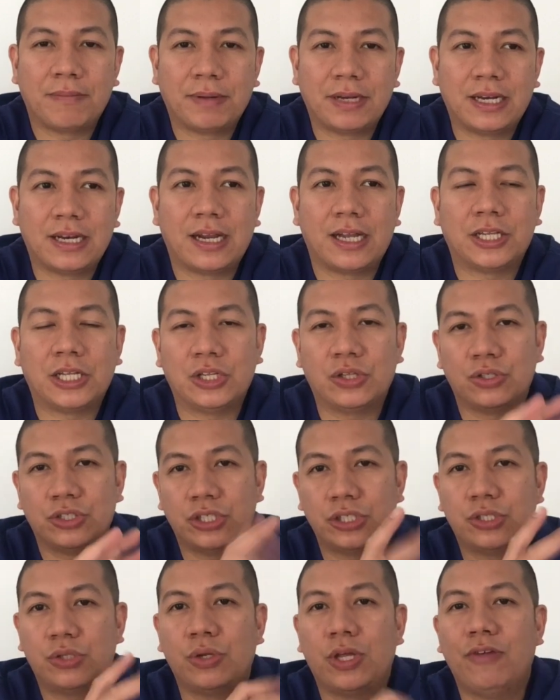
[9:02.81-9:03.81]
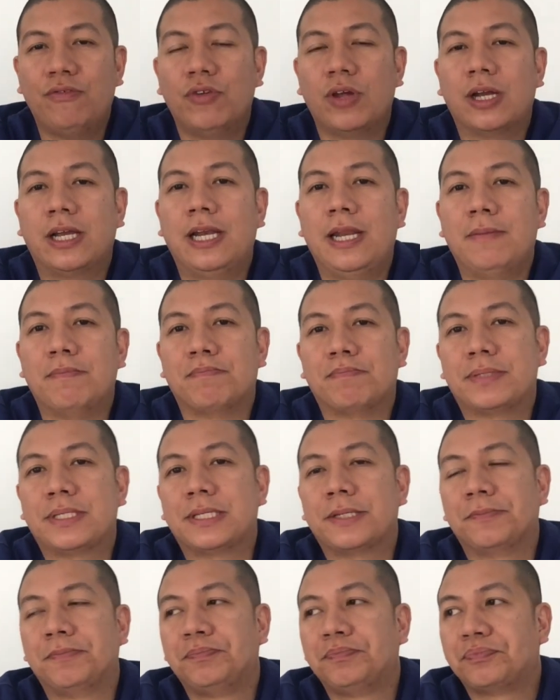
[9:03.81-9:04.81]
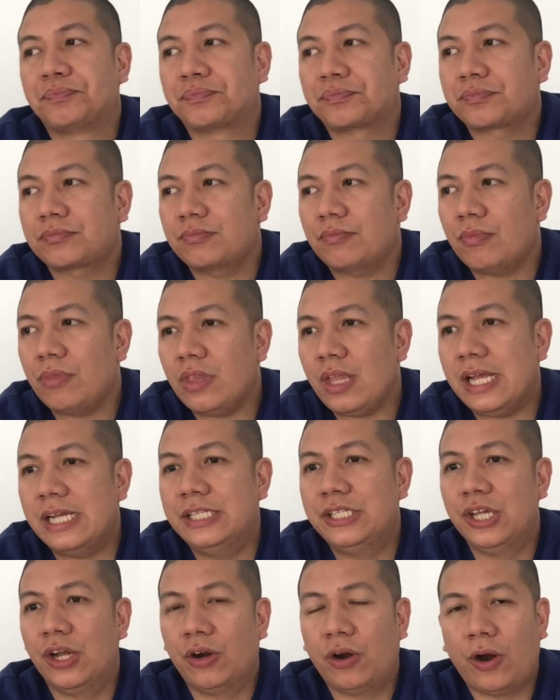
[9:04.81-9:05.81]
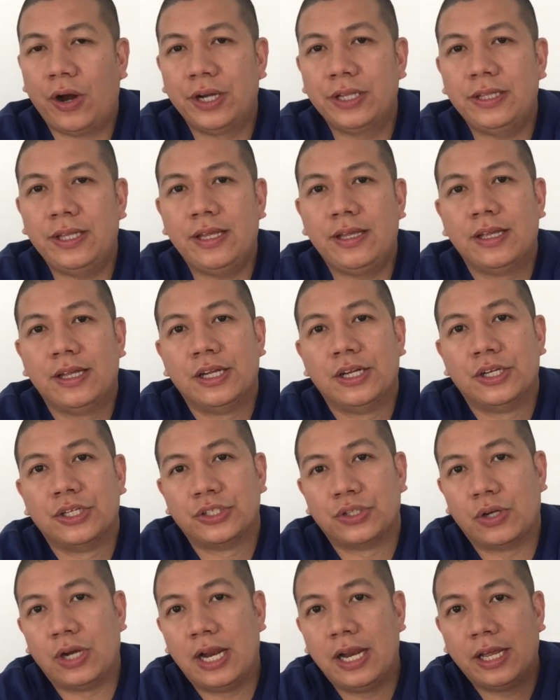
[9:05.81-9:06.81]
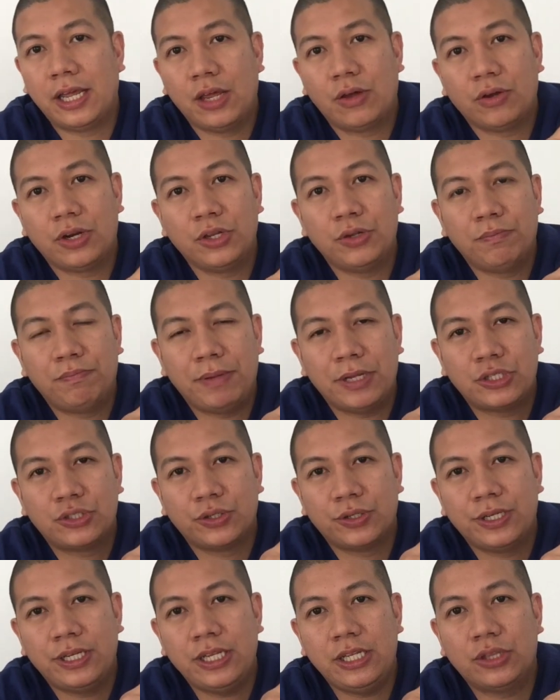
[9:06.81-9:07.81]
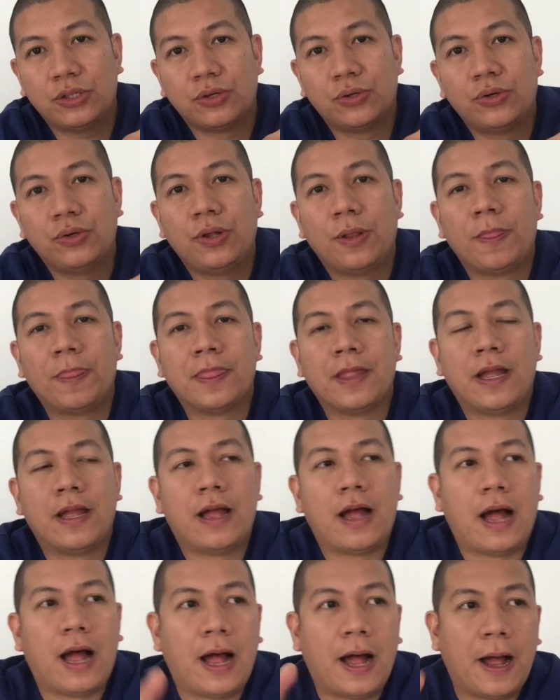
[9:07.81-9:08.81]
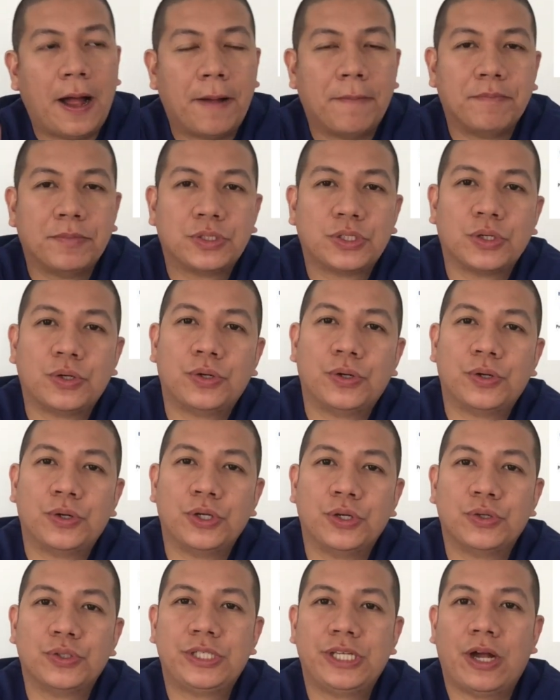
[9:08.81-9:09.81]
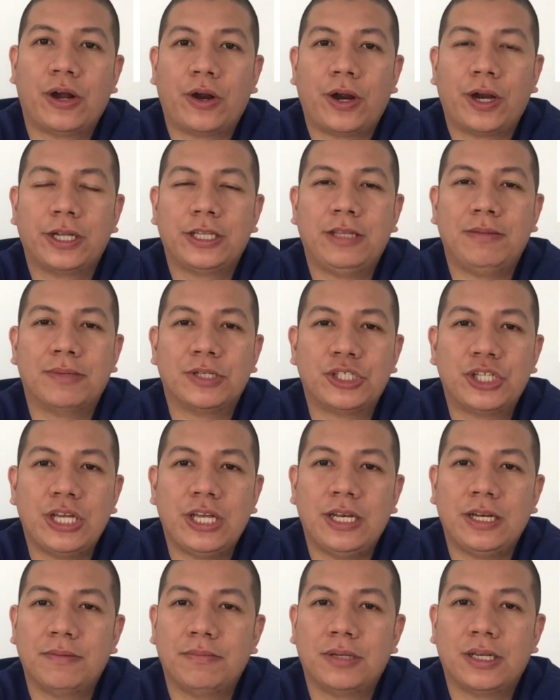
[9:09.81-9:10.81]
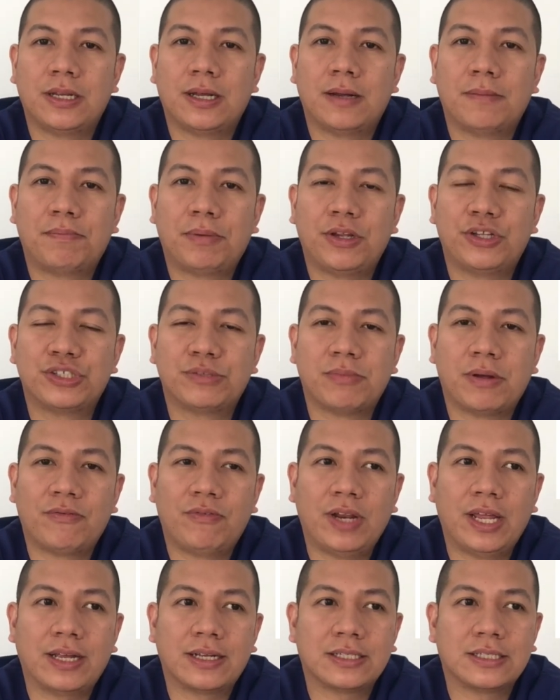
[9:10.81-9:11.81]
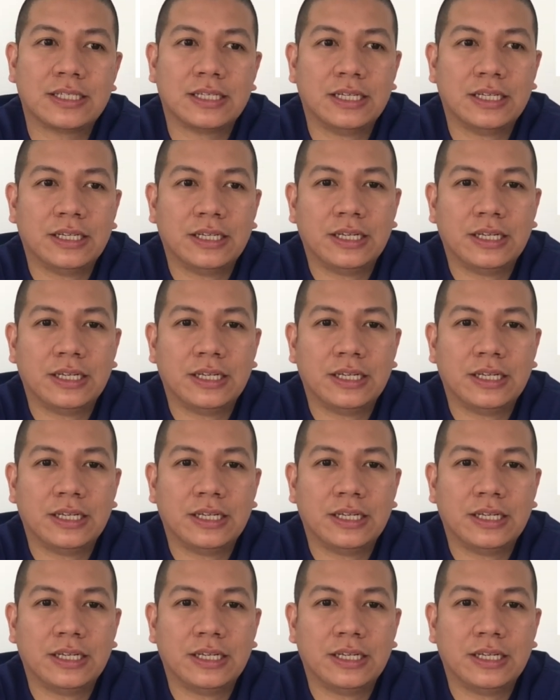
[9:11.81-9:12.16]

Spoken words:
topic na natin to. Just to give you a glimpse, CRRT. So, lalagay ko rin yung picture dito. So, yung CRRT machine na PrismaFlex.